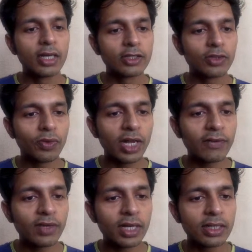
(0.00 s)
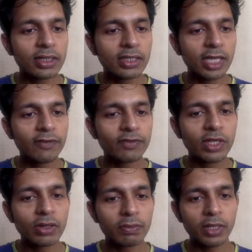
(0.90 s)
So what I've done is if
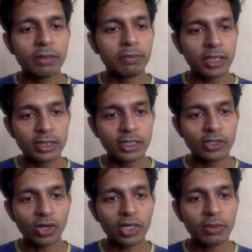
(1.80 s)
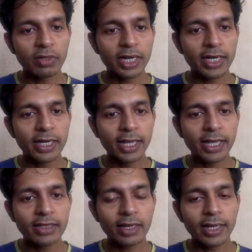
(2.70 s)
the this on upgrade
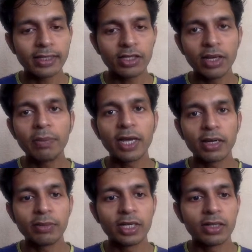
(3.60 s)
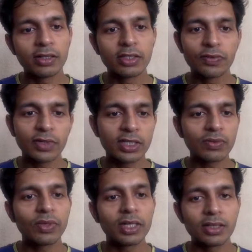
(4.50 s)
takes like three parameters.
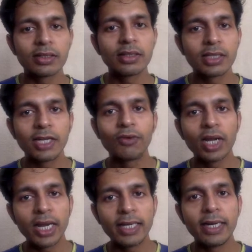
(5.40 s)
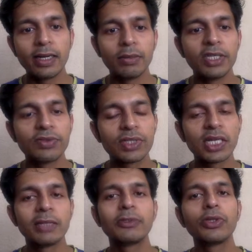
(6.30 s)
First one is the SQLite database, which
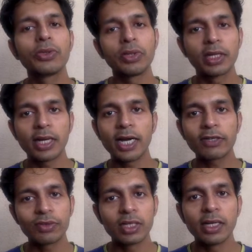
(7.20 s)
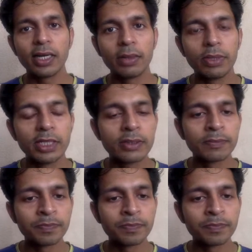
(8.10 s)
helps you to interact with the database.